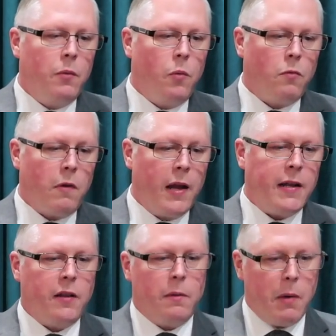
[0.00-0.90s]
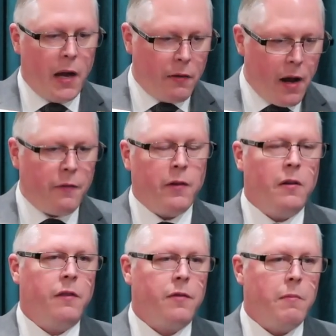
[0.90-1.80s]
Uh, we write down their
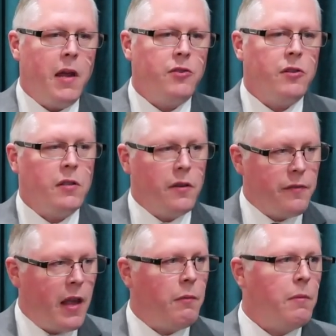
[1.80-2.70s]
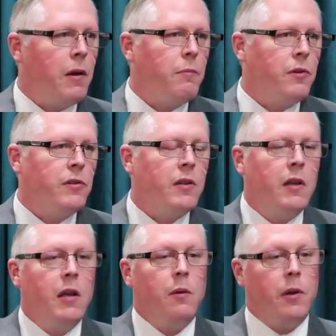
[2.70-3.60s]
biographical information, their family
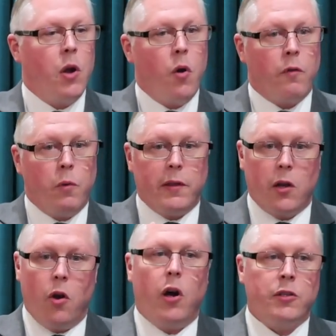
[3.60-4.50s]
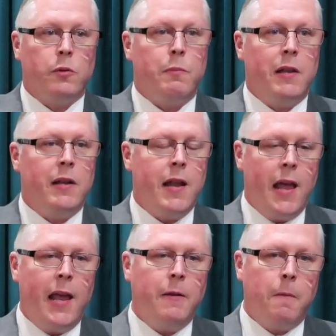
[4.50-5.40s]
members. We go over what the cost would be
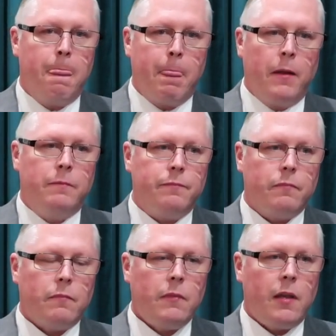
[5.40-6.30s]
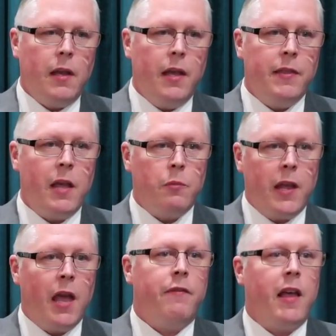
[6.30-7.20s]
today. And
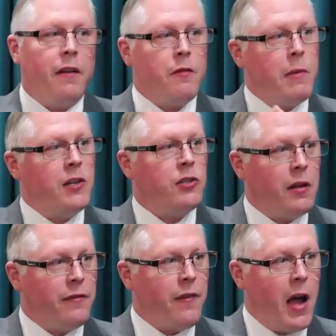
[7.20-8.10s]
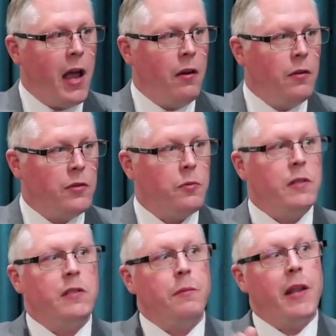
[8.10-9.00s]
then we have that information on file,
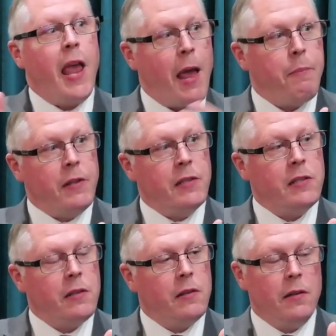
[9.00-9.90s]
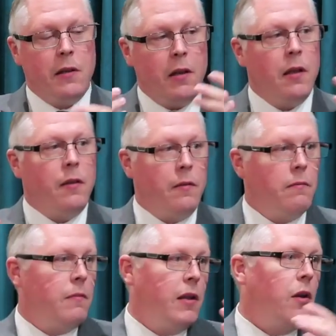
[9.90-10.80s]
so when something happens,
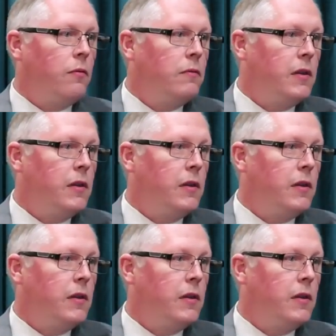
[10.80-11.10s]
you